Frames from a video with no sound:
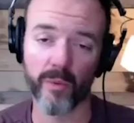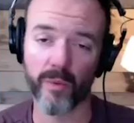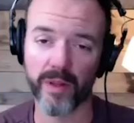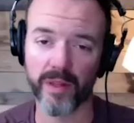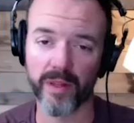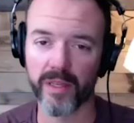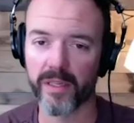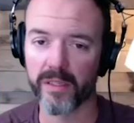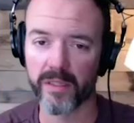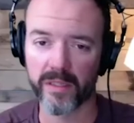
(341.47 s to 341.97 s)

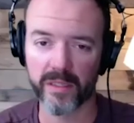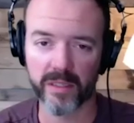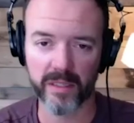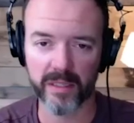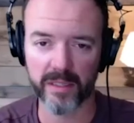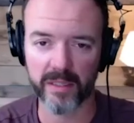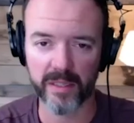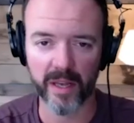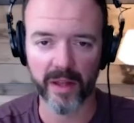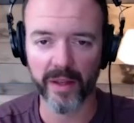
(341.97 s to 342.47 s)
with is
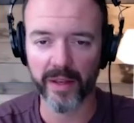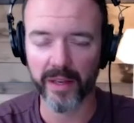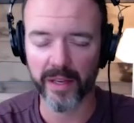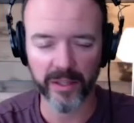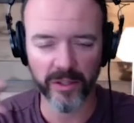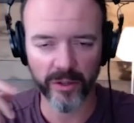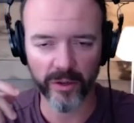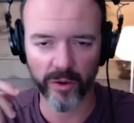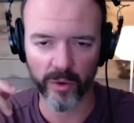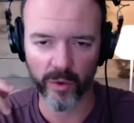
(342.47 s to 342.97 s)
telling
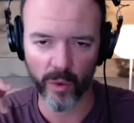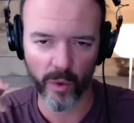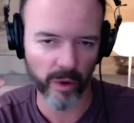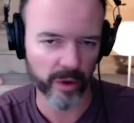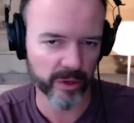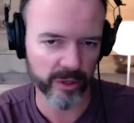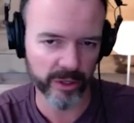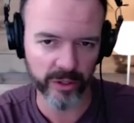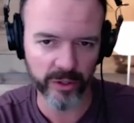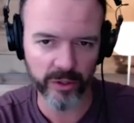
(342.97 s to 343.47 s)
us your
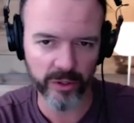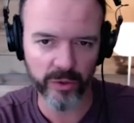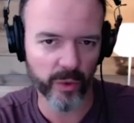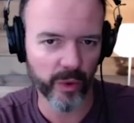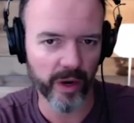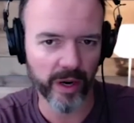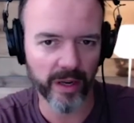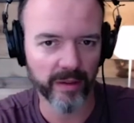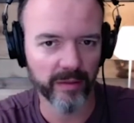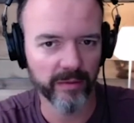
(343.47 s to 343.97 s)
origin
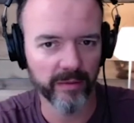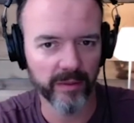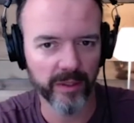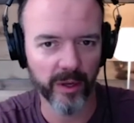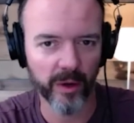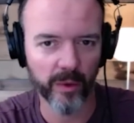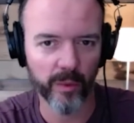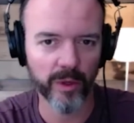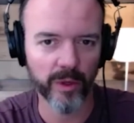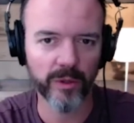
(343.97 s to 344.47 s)
story. You
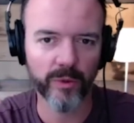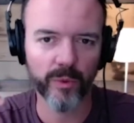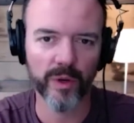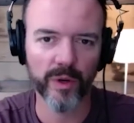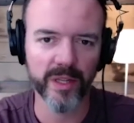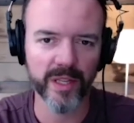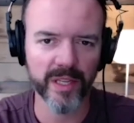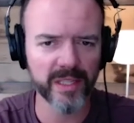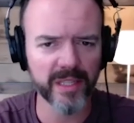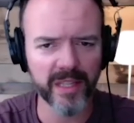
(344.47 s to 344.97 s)
know, which one
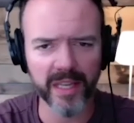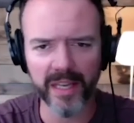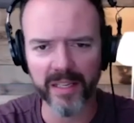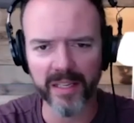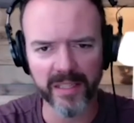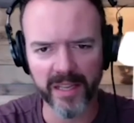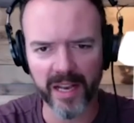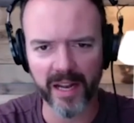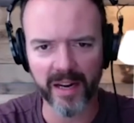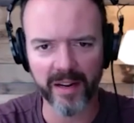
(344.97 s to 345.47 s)
of these
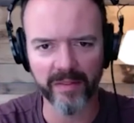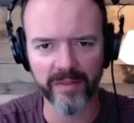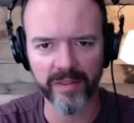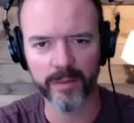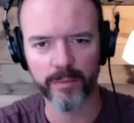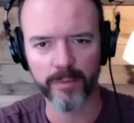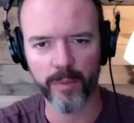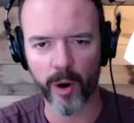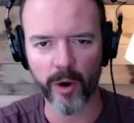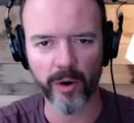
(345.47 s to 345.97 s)
things kind of
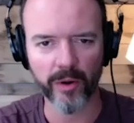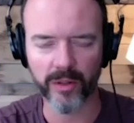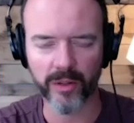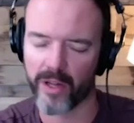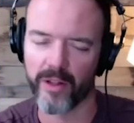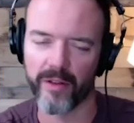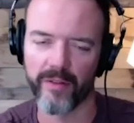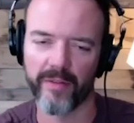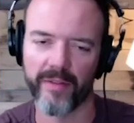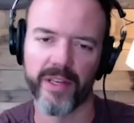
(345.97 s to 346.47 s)
sparked
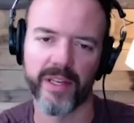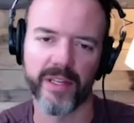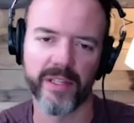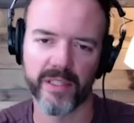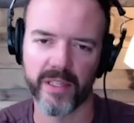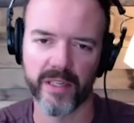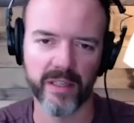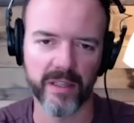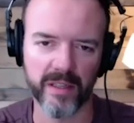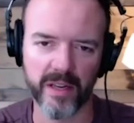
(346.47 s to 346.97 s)
all of
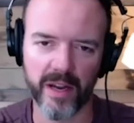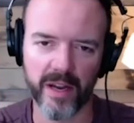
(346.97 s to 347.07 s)
this and